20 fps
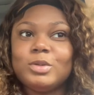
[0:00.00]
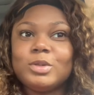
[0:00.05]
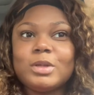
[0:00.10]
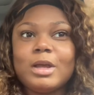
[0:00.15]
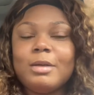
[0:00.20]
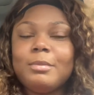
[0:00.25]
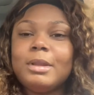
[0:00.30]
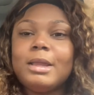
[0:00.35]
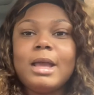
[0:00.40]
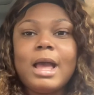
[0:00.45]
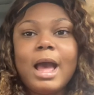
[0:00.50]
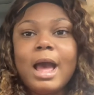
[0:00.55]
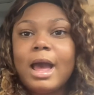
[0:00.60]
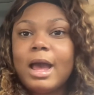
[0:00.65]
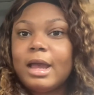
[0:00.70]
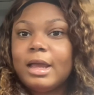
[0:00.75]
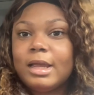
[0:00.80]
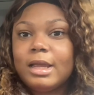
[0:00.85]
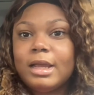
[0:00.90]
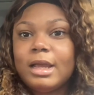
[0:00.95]
So I'm like,
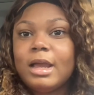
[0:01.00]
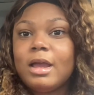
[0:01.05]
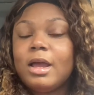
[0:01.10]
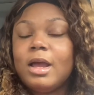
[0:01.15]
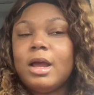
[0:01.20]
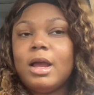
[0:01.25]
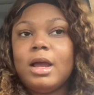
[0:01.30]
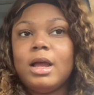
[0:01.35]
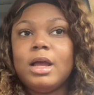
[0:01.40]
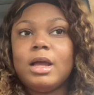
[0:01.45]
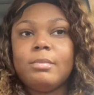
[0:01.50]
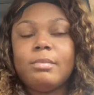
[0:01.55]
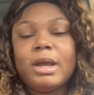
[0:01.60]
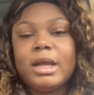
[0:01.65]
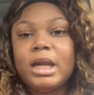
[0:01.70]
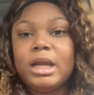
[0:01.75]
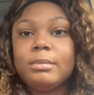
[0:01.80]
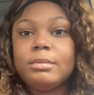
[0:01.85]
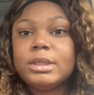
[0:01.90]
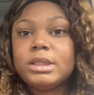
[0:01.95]
hi, my
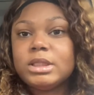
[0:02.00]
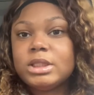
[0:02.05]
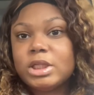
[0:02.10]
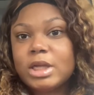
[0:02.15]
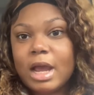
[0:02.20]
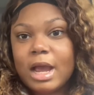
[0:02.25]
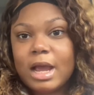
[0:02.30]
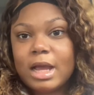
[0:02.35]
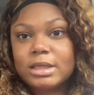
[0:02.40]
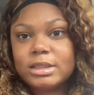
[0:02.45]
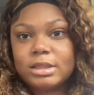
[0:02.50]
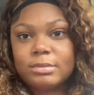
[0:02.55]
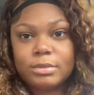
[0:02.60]
name is Jazz,